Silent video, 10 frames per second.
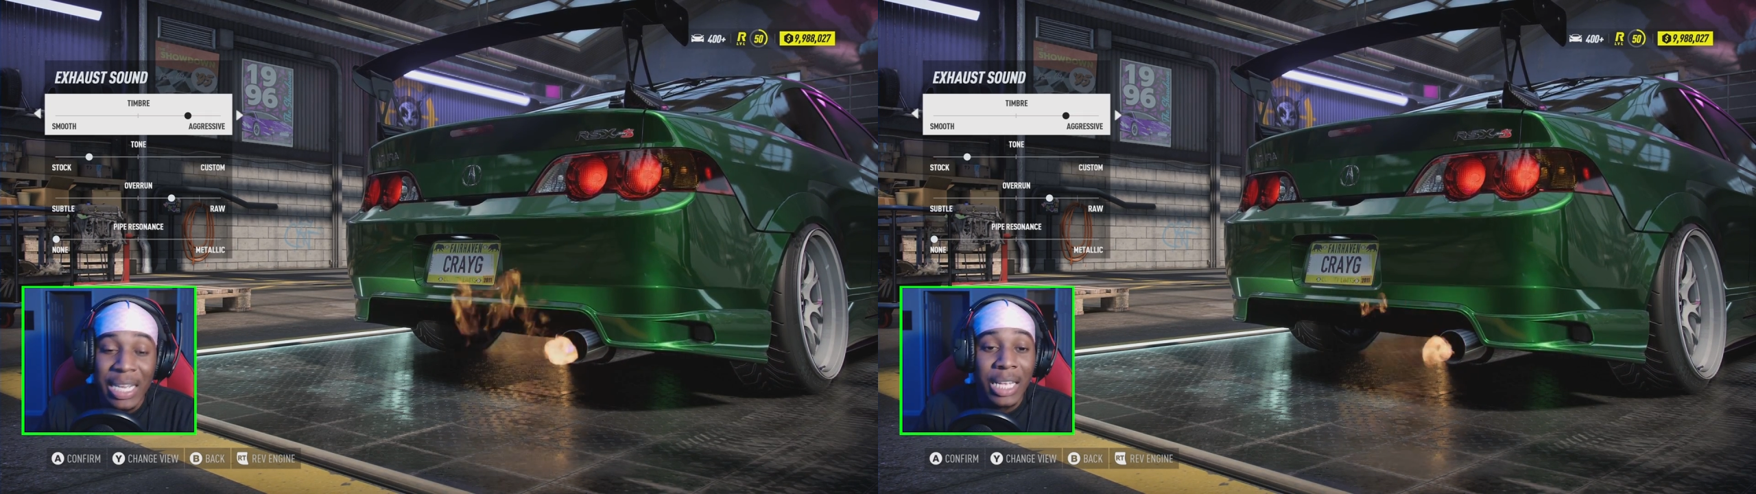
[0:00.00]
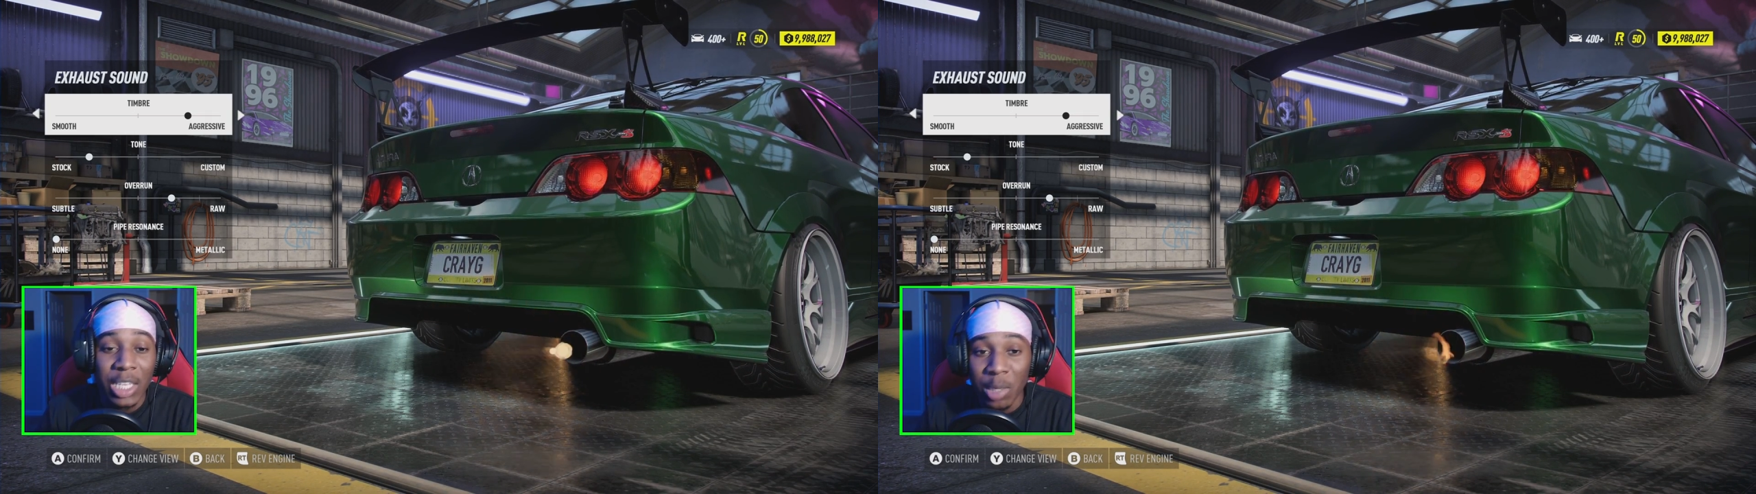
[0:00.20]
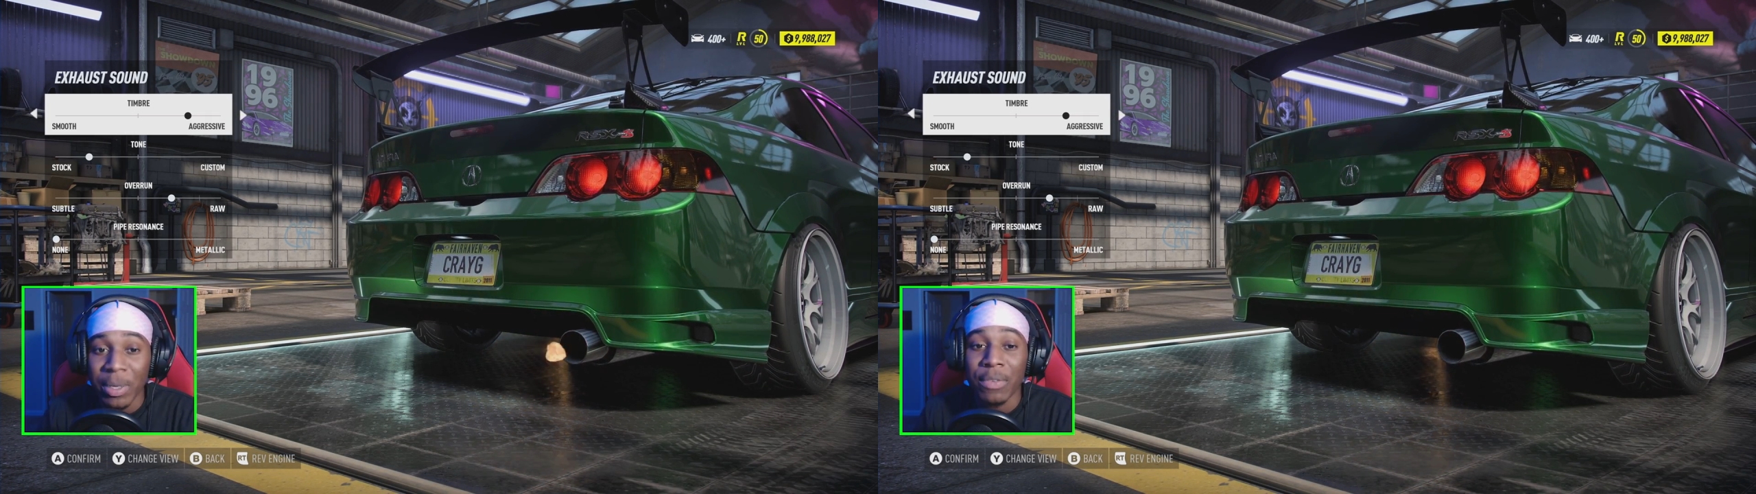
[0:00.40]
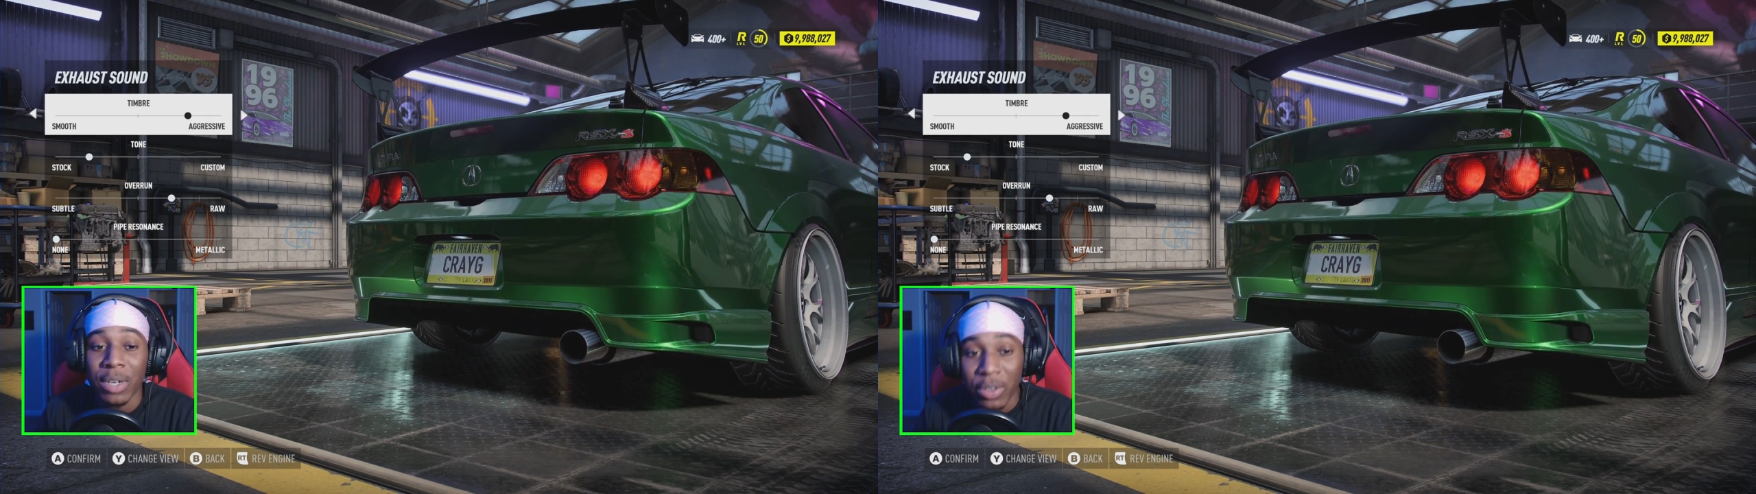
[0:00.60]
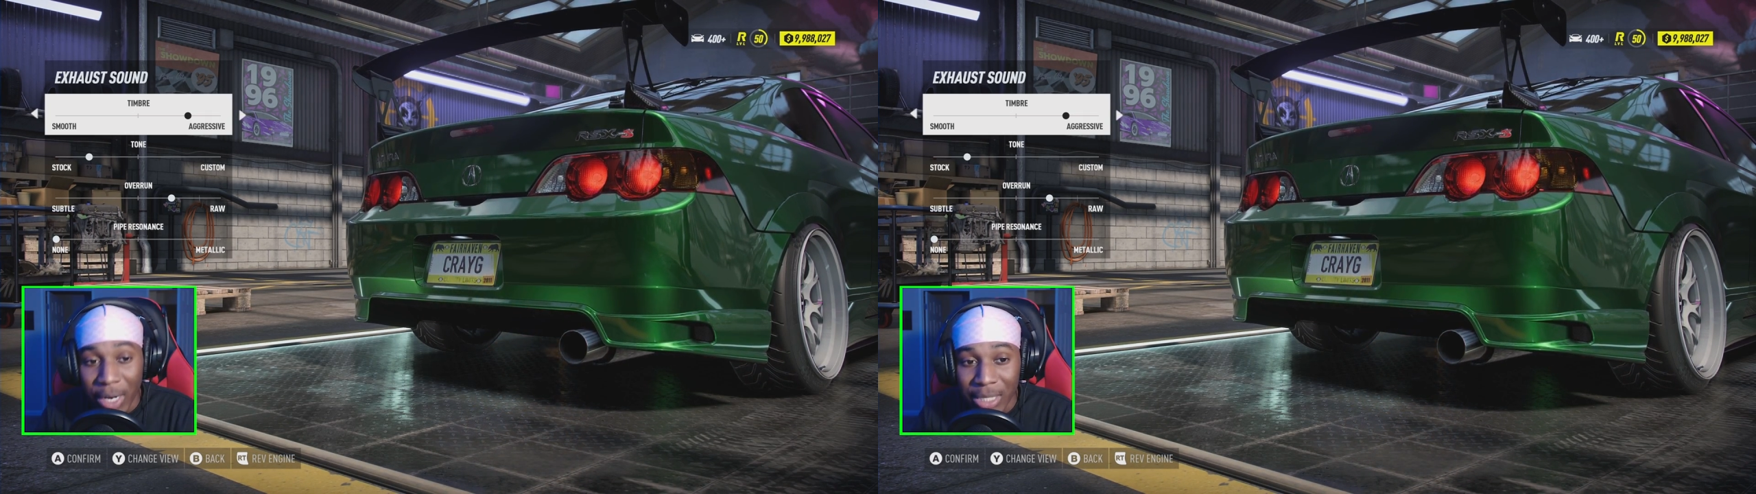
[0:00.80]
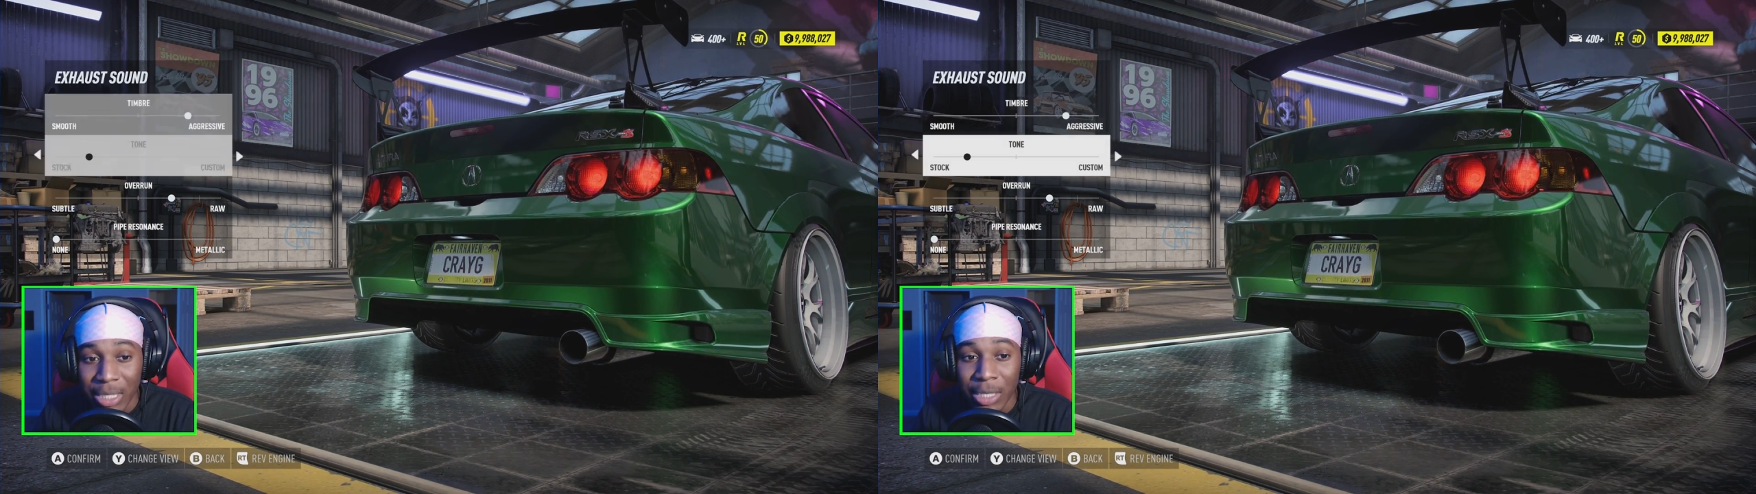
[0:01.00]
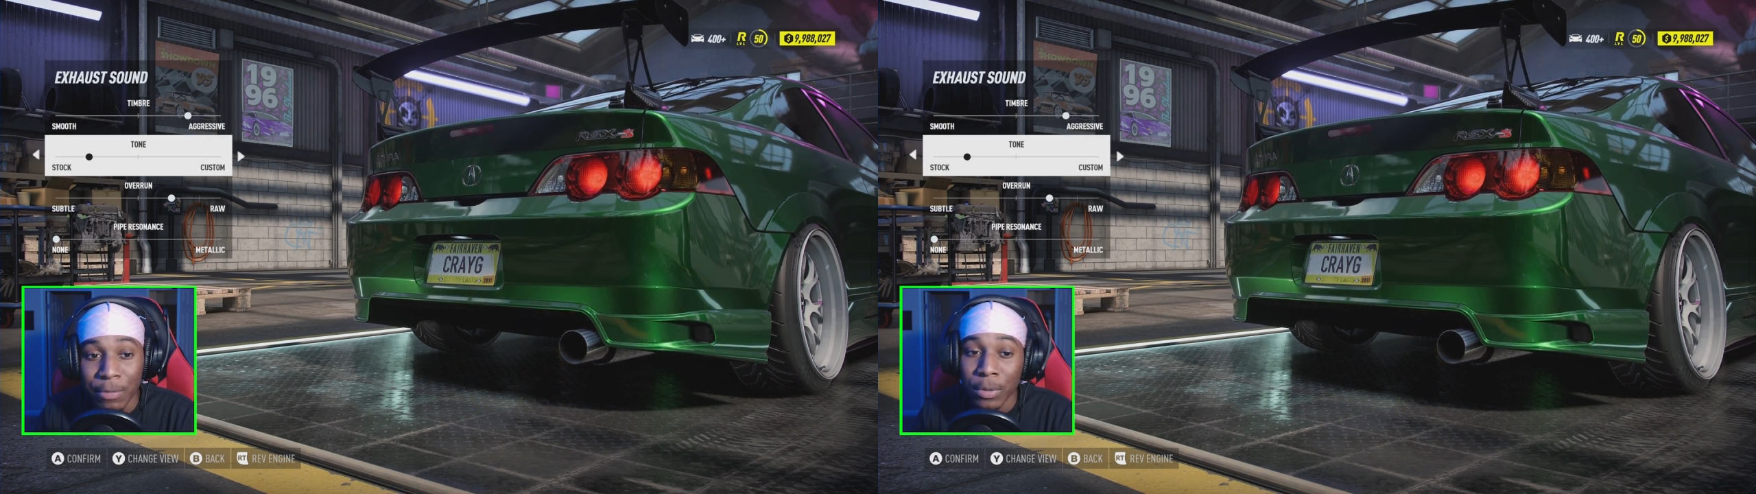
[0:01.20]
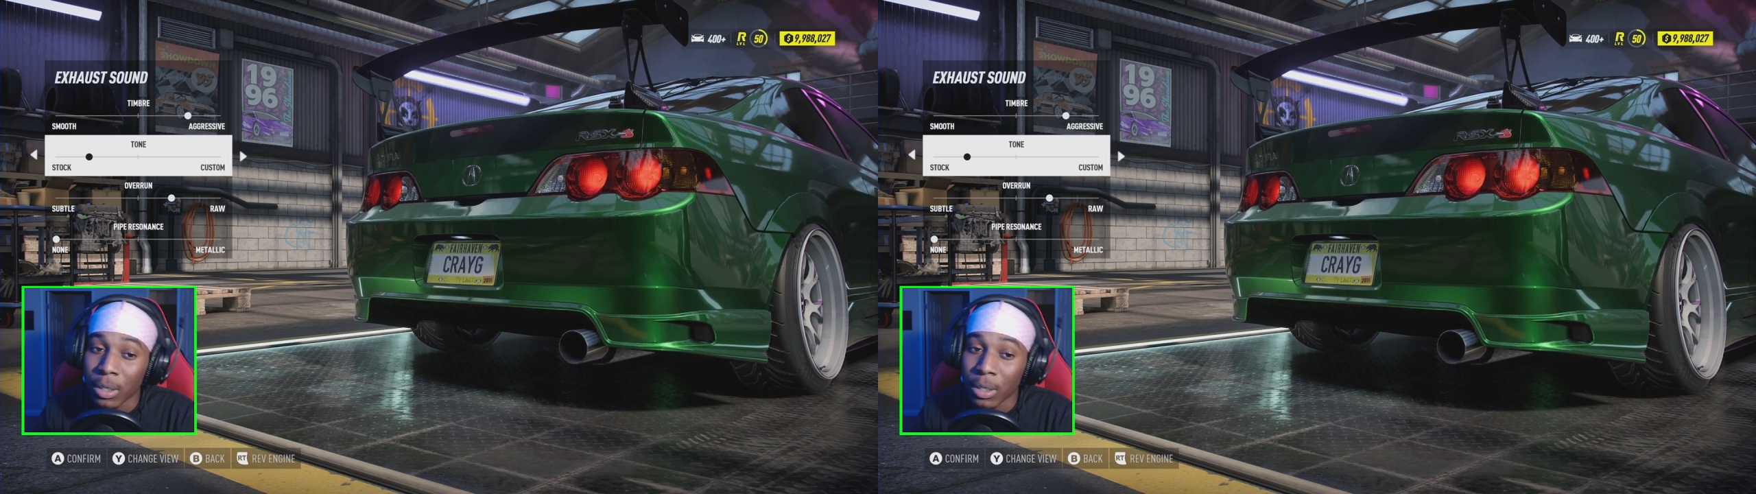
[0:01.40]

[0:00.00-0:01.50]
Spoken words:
A little bit of aggressive,